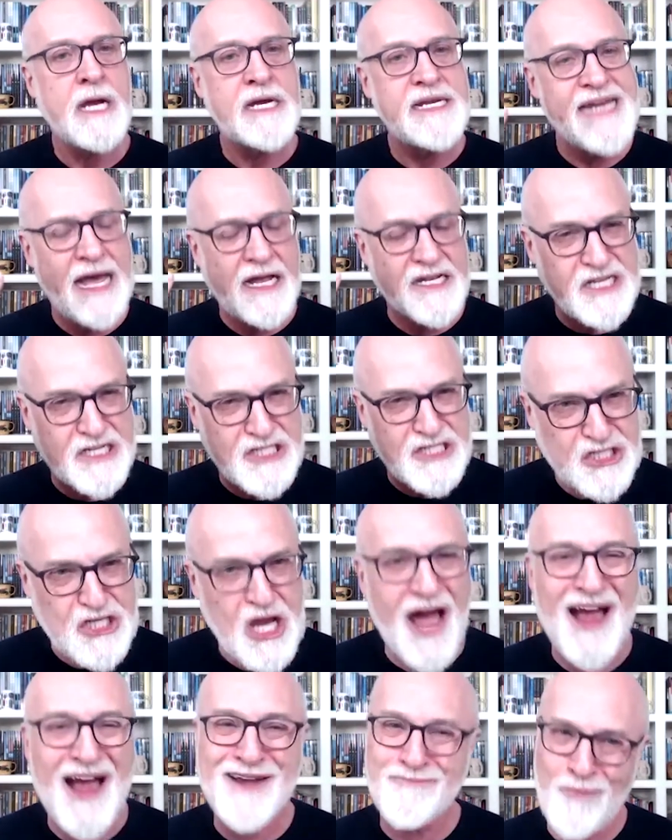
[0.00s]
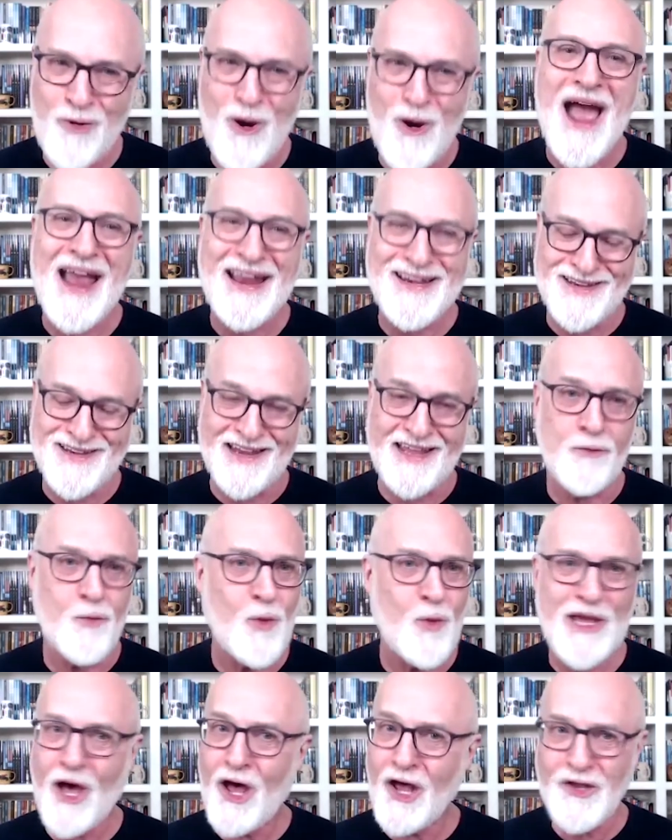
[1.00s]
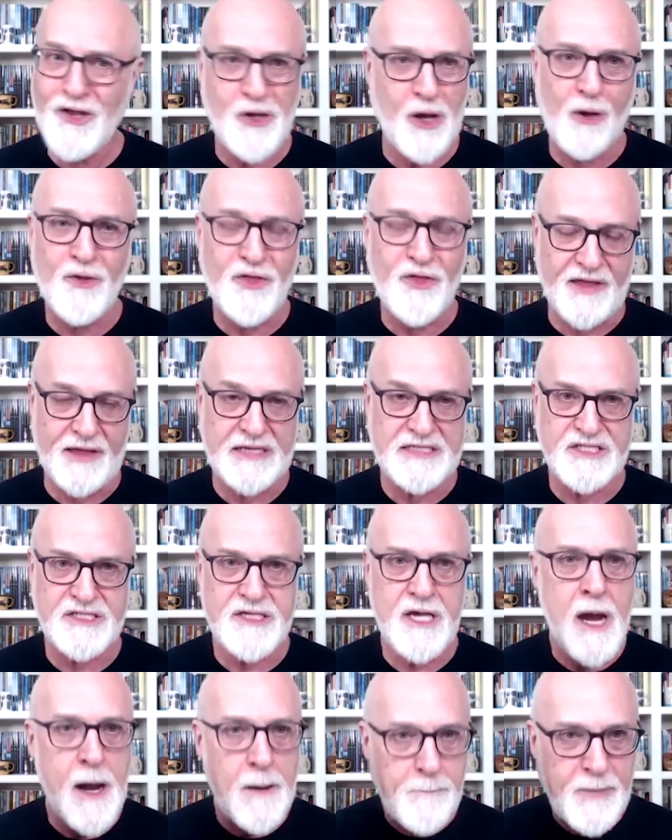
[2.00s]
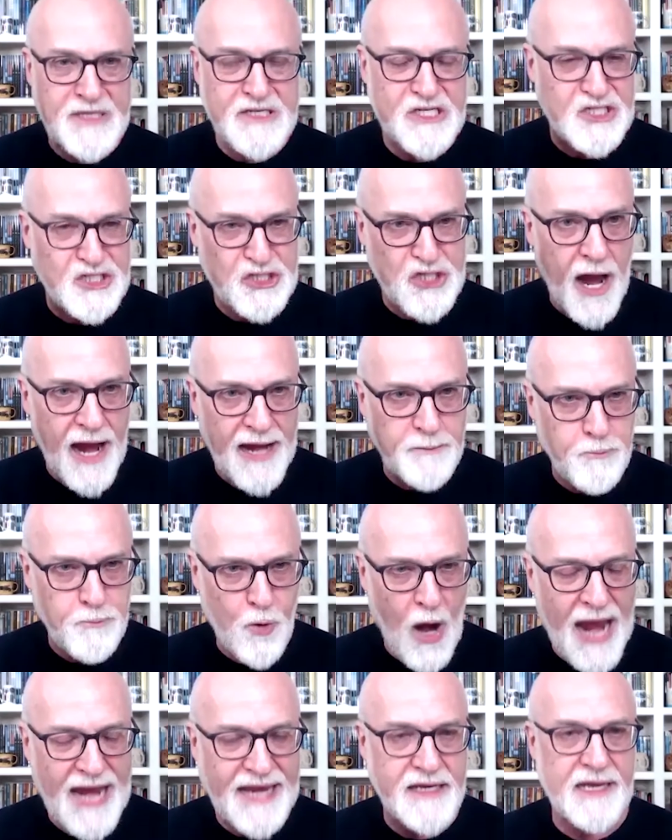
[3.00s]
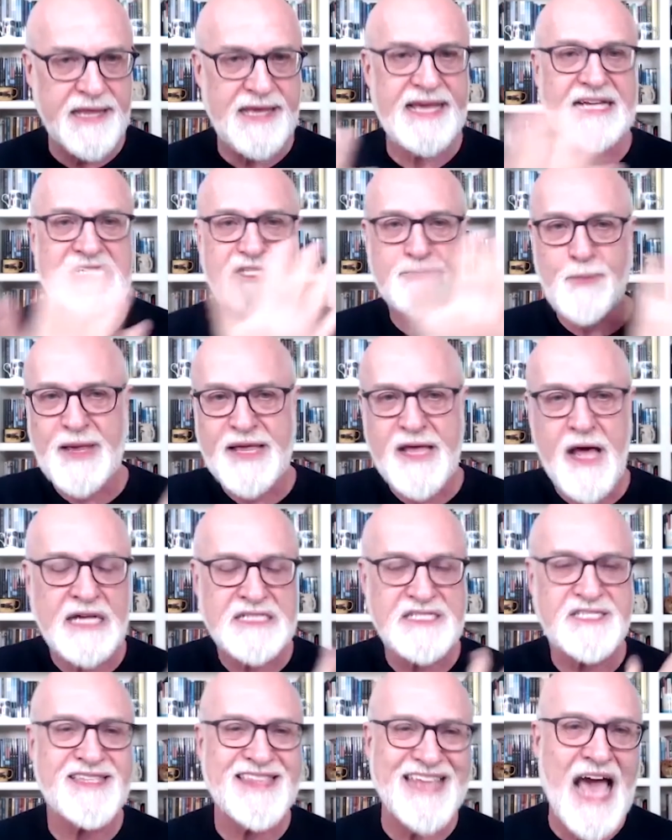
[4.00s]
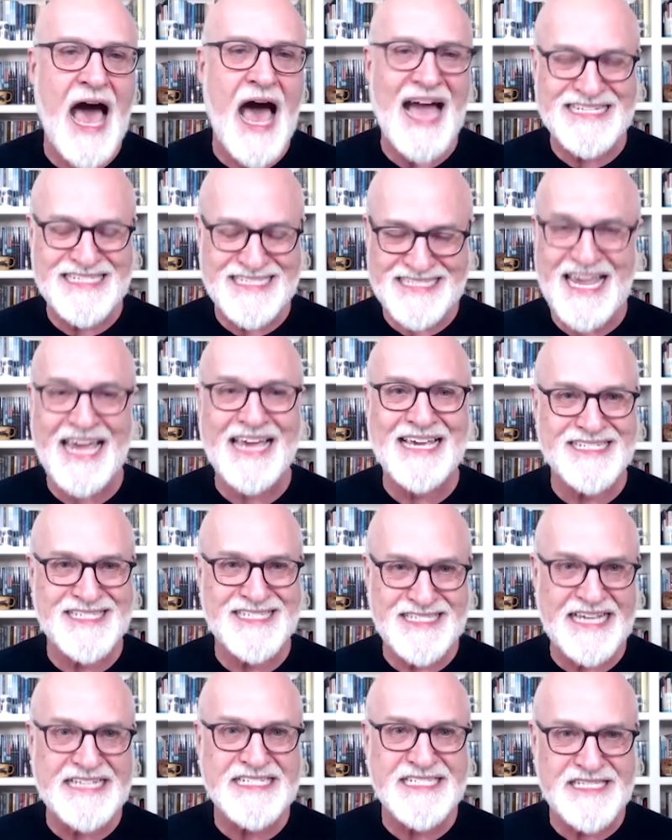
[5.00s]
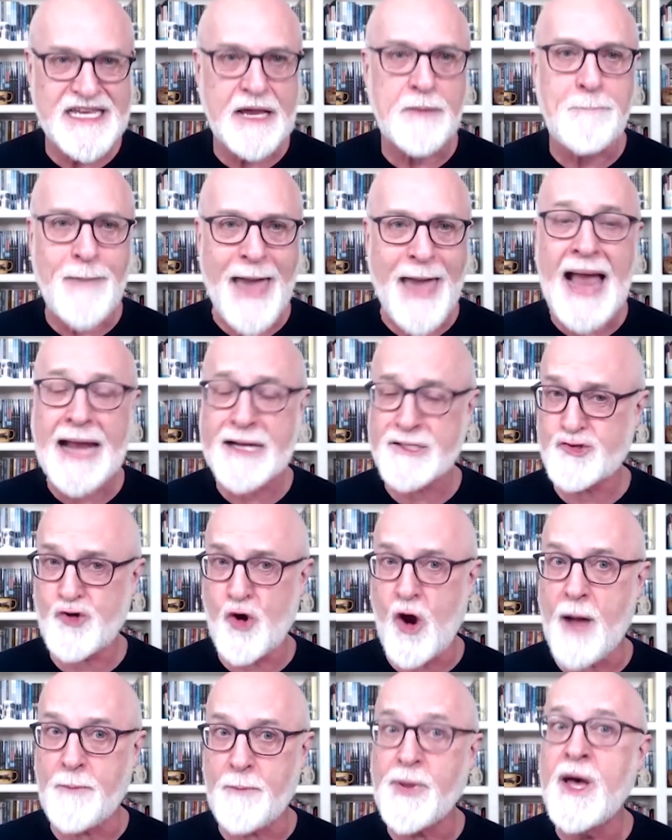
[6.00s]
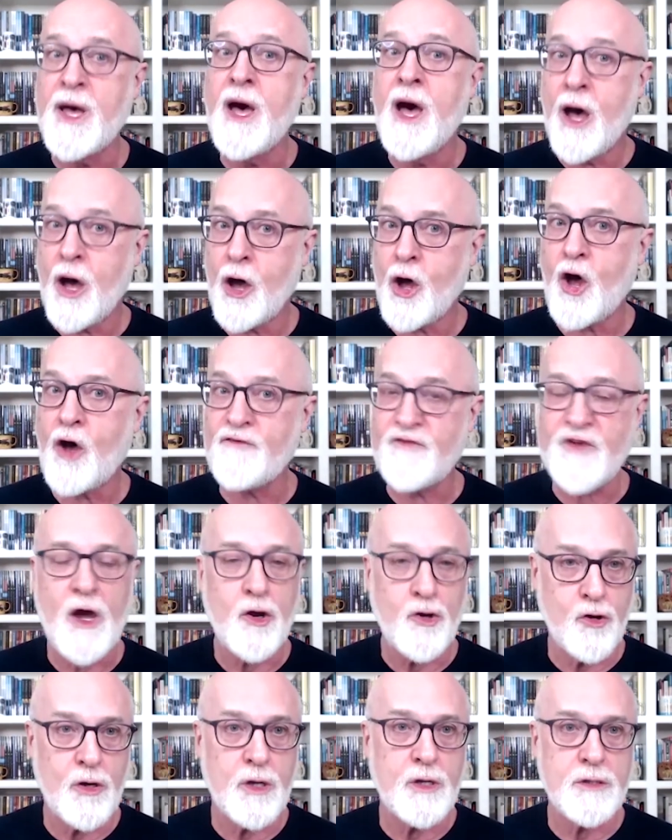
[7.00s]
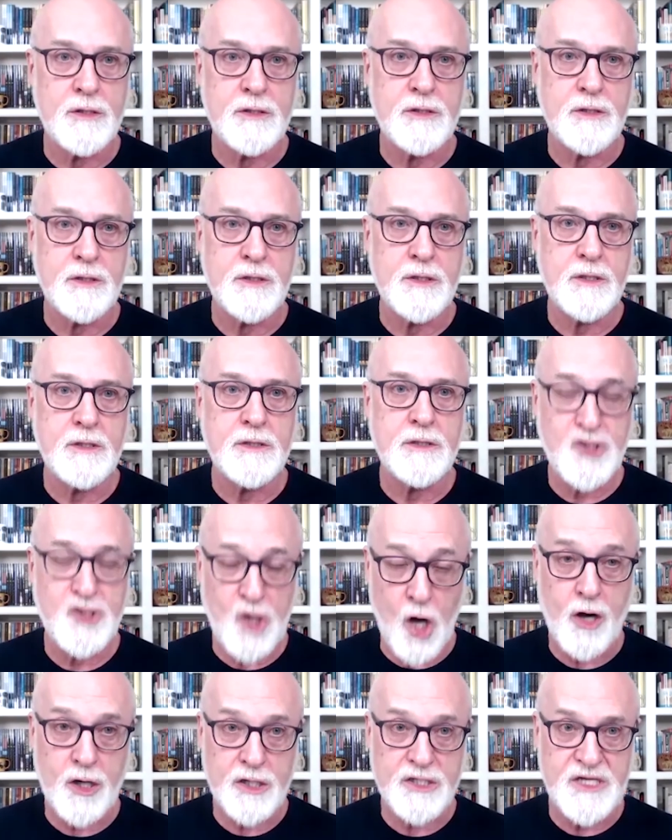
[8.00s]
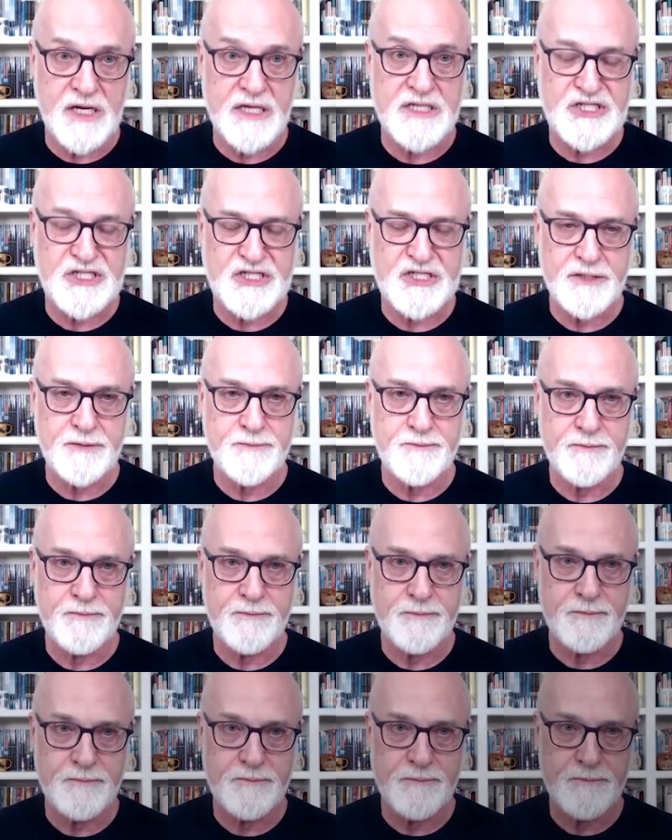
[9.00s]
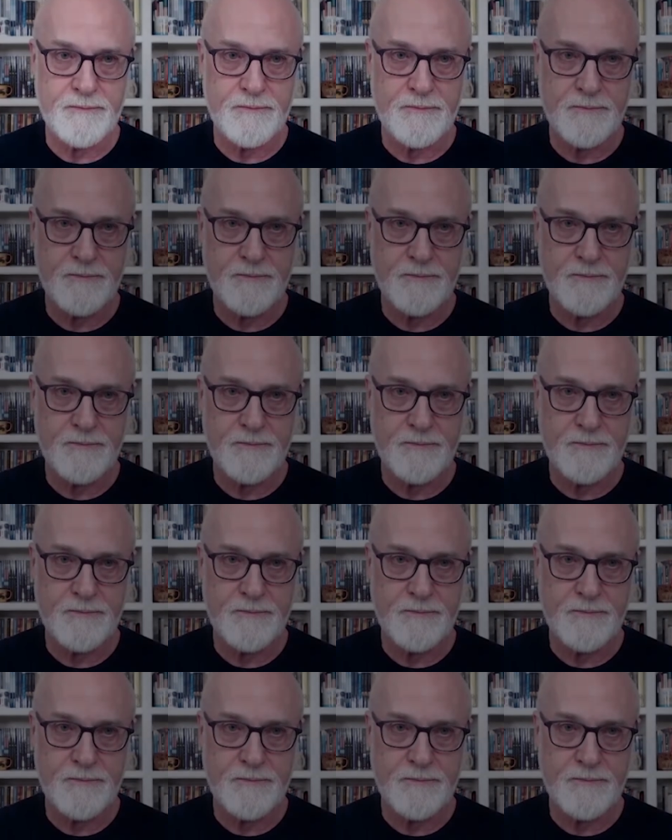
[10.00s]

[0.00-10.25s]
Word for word: Now, to shine brightly, we all know this, but to shine brightly, it's because the Isaiah 60 backdrop of darkness. Mm-hmm.